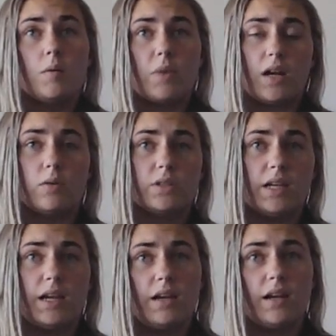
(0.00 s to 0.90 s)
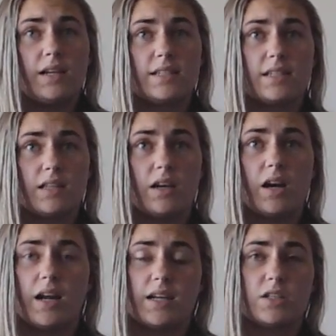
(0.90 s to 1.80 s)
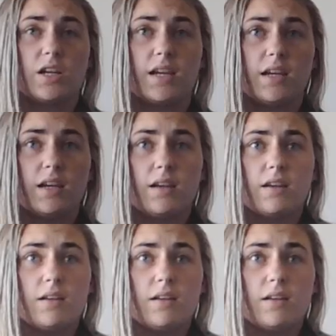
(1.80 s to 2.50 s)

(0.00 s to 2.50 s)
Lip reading: But I hold it in, and I sit there, and I shake.